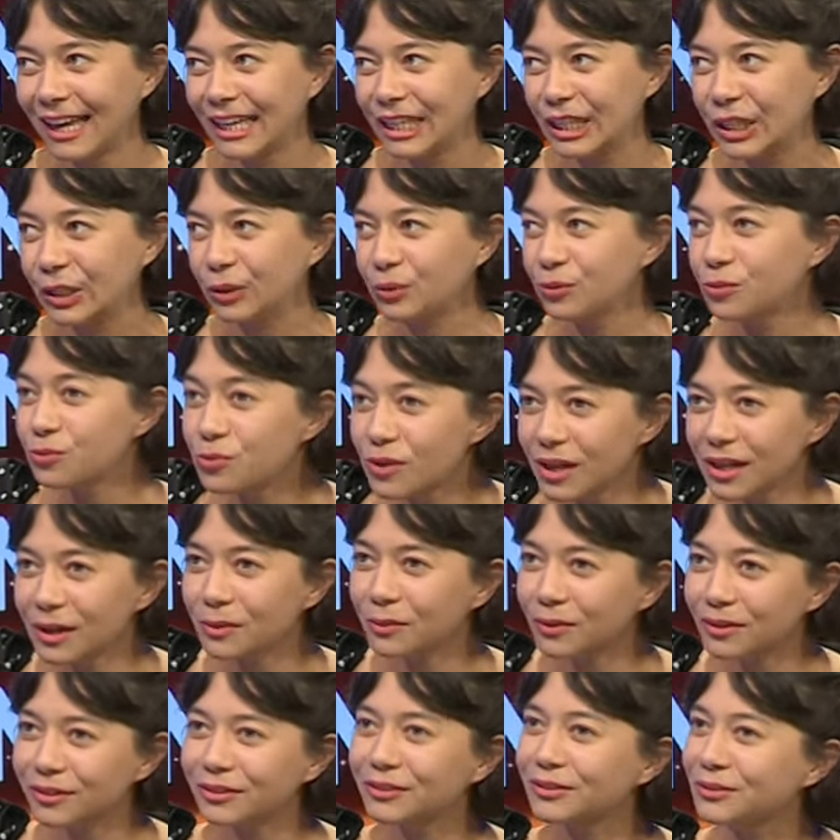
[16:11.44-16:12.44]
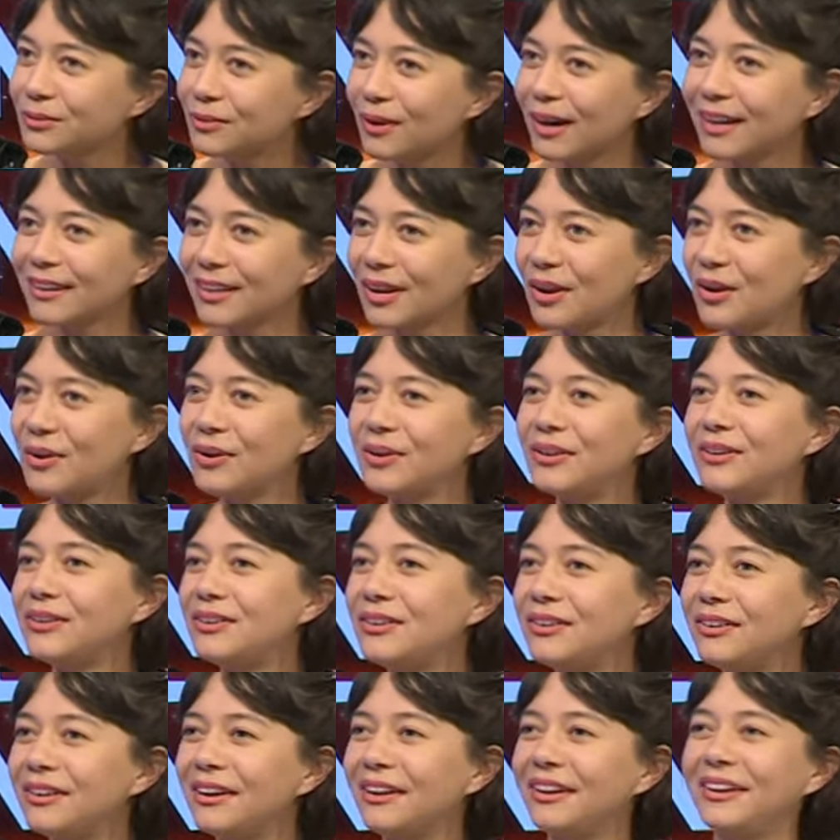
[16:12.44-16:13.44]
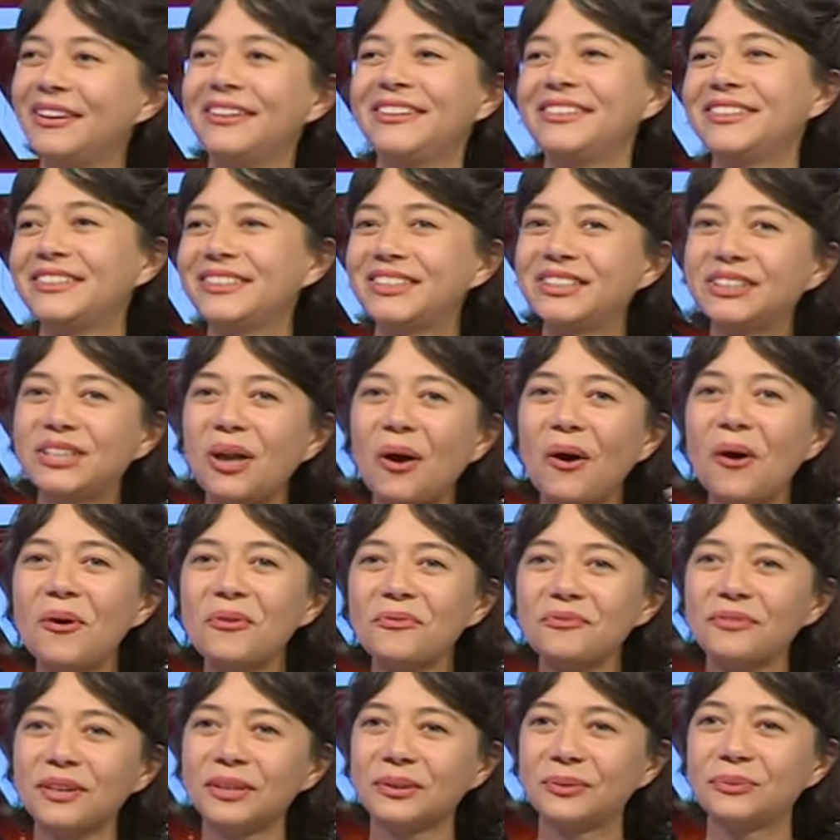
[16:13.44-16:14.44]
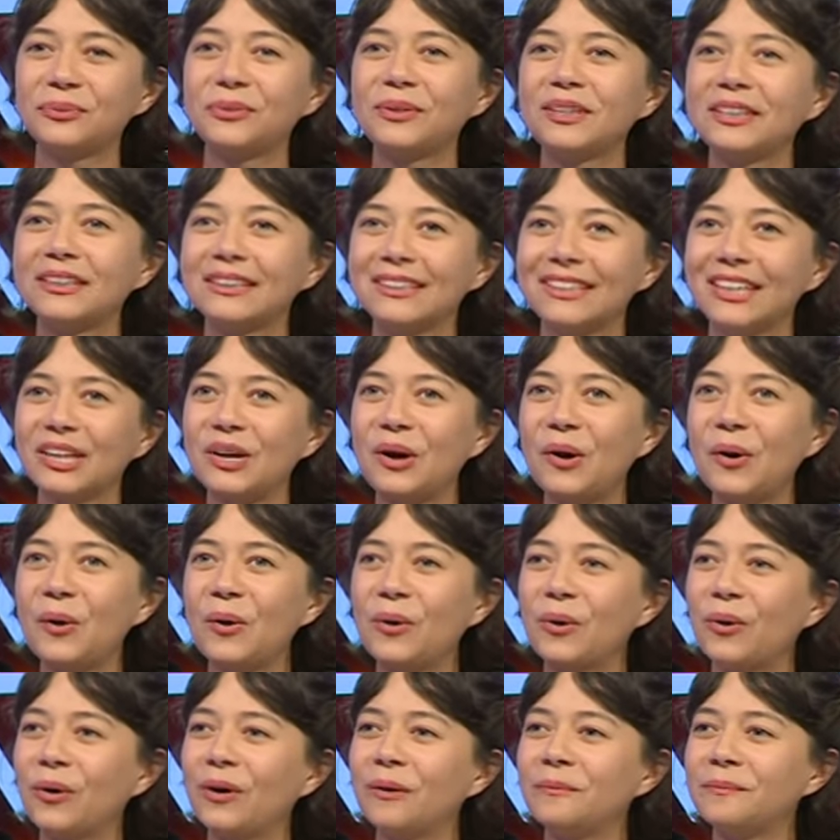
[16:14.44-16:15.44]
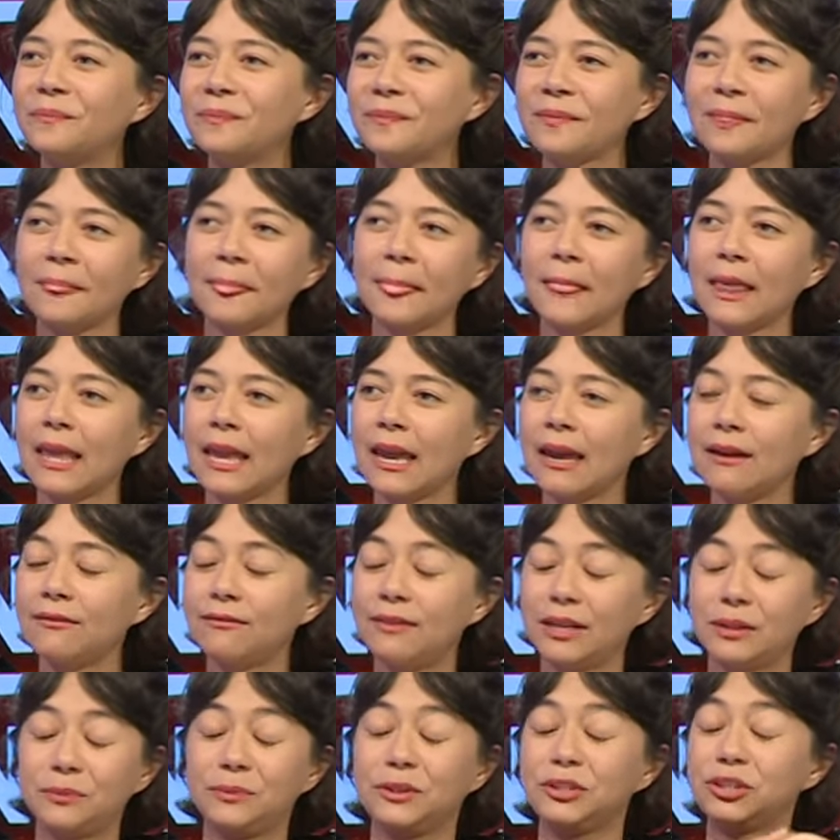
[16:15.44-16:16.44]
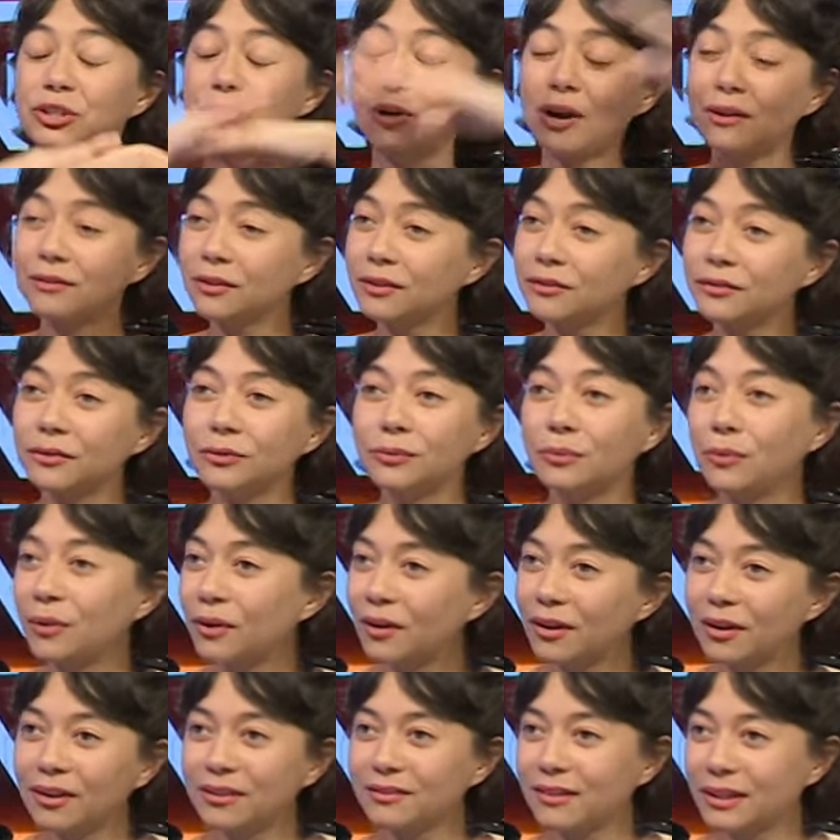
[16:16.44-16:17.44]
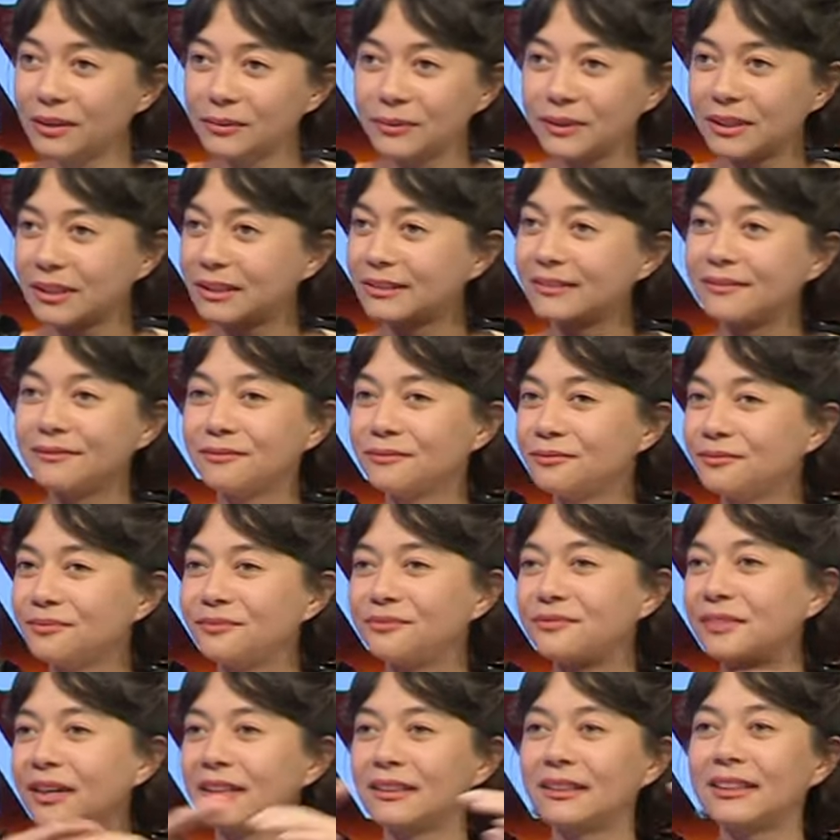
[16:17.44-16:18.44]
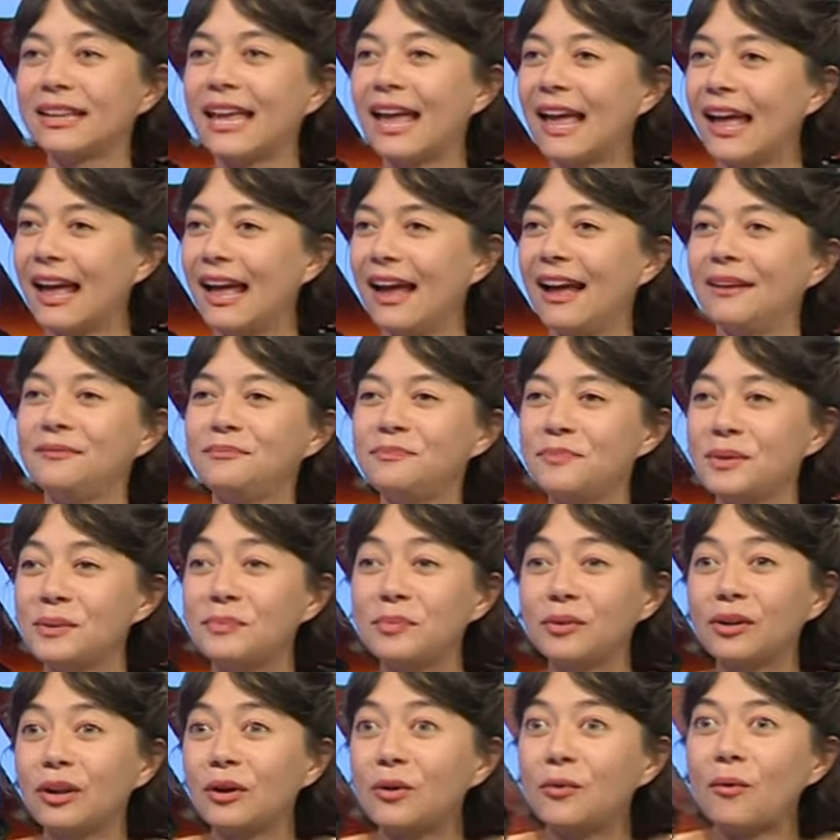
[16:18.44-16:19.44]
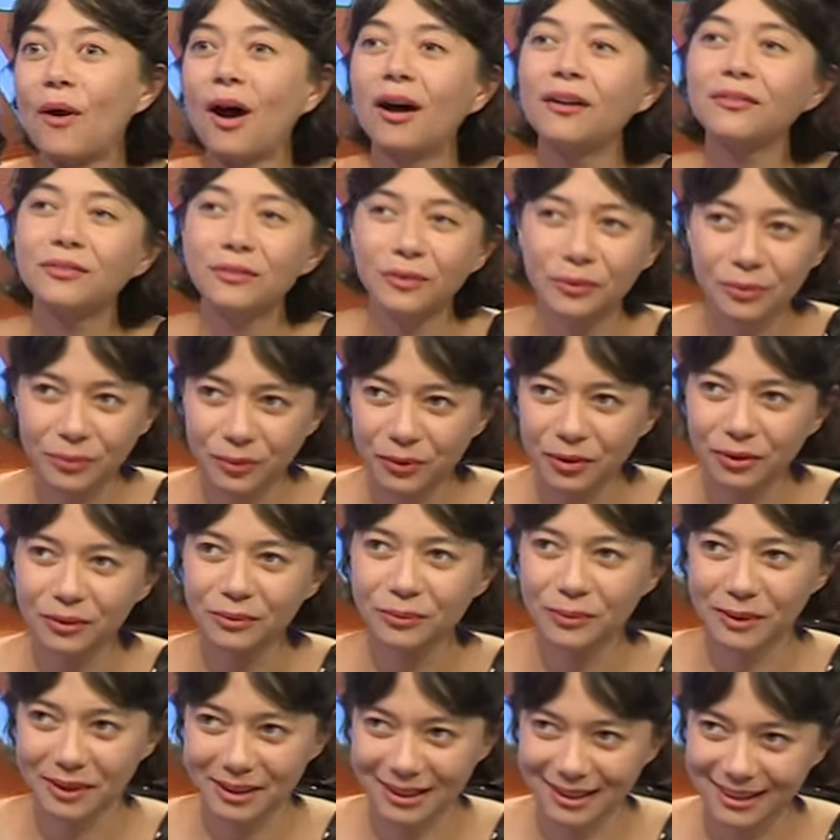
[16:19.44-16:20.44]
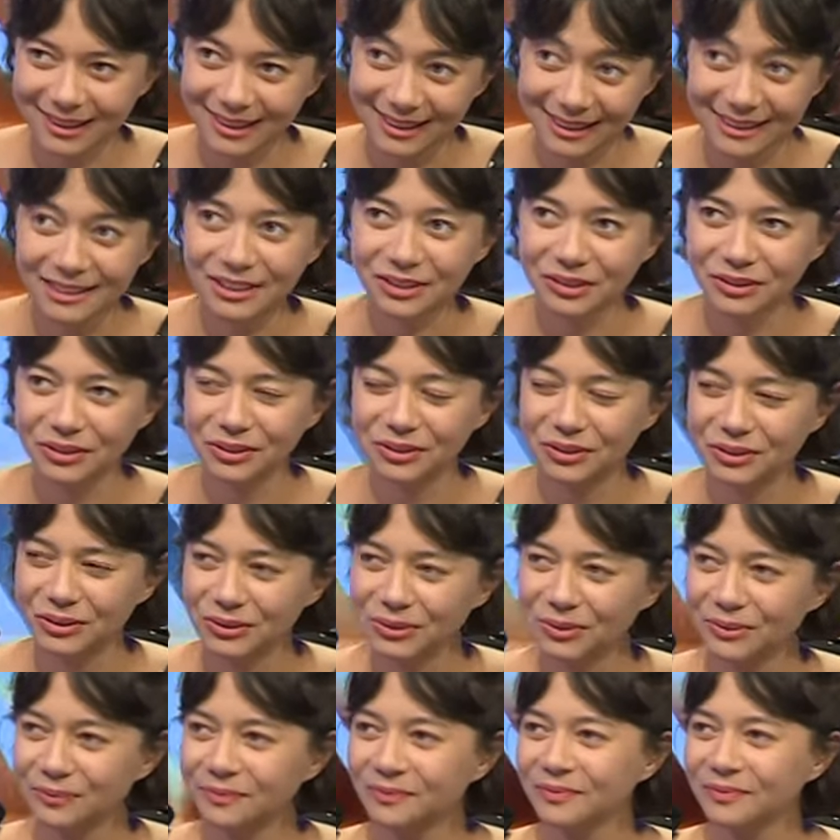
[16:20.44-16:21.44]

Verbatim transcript: you really want to write a, a song that will go that will travel the world that we that people around the world will listen to